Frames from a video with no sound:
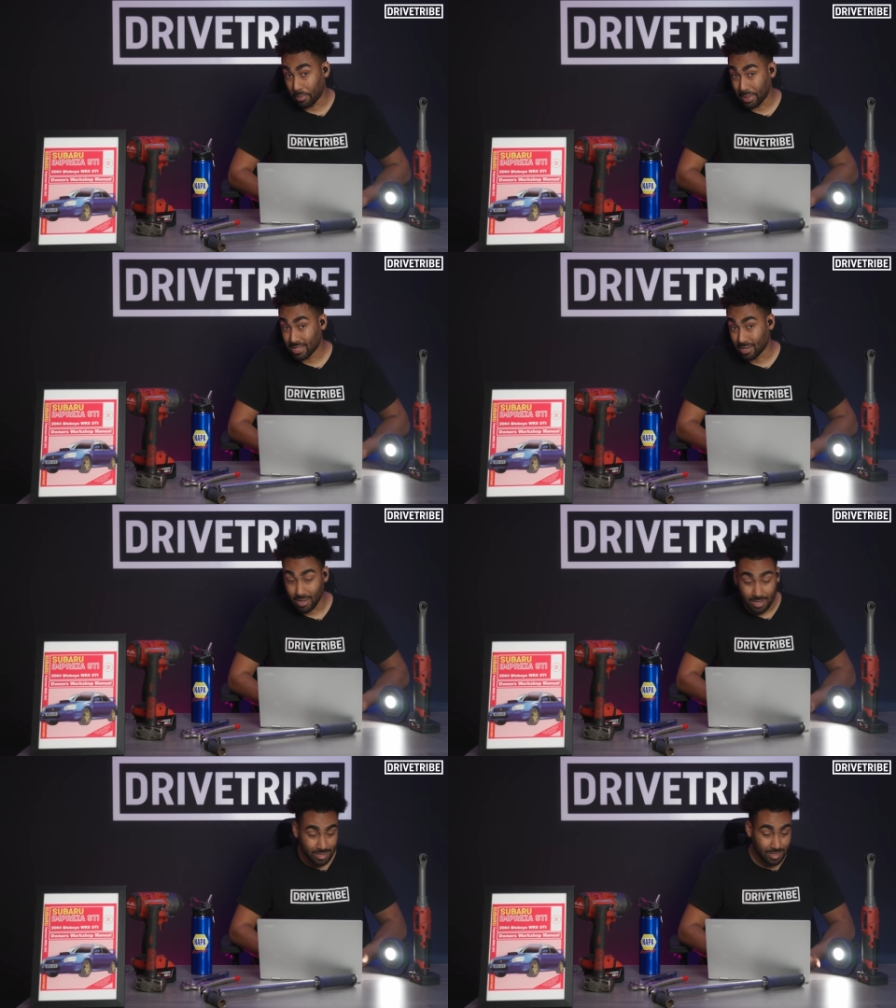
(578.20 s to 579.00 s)
the best to
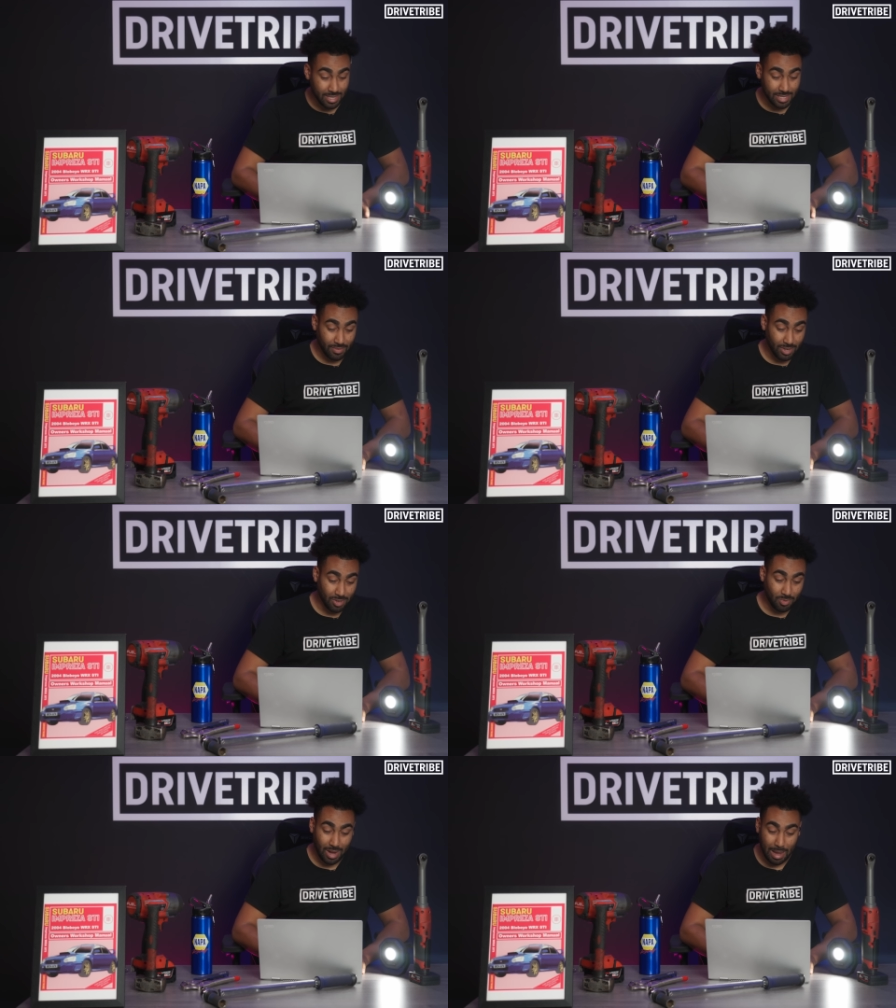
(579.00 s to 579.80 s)
last. Let's have a
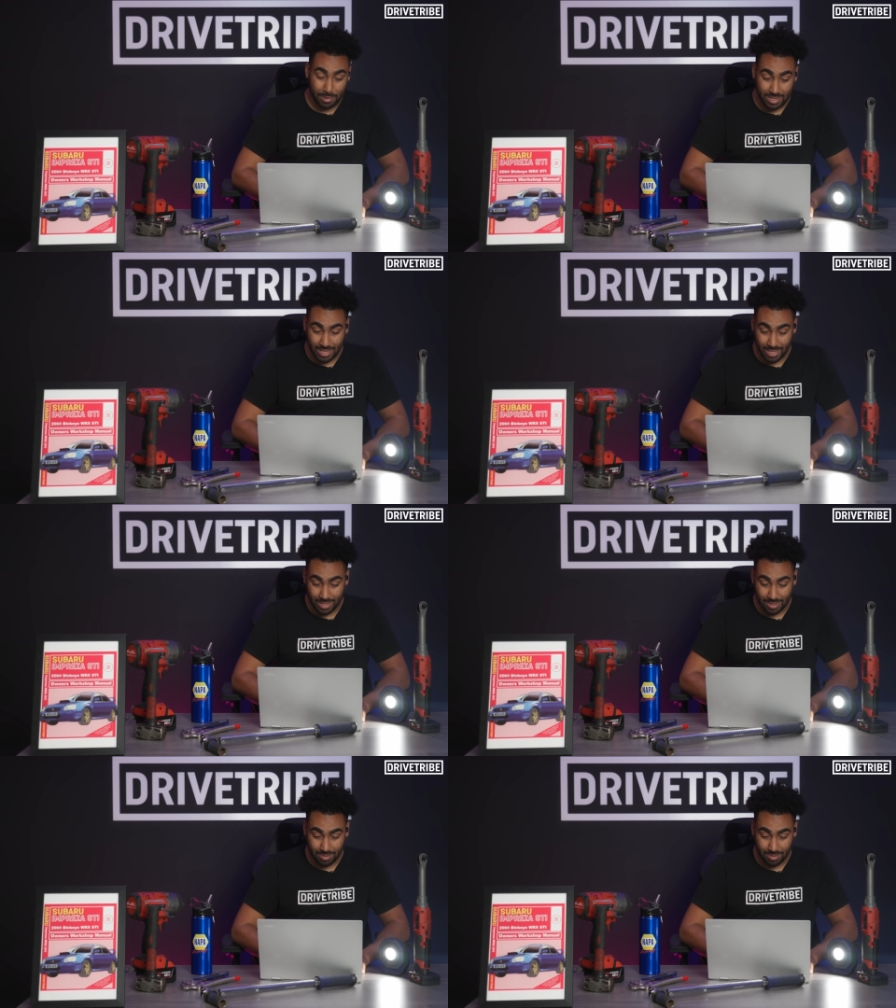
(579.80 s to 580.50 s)
look what happens here.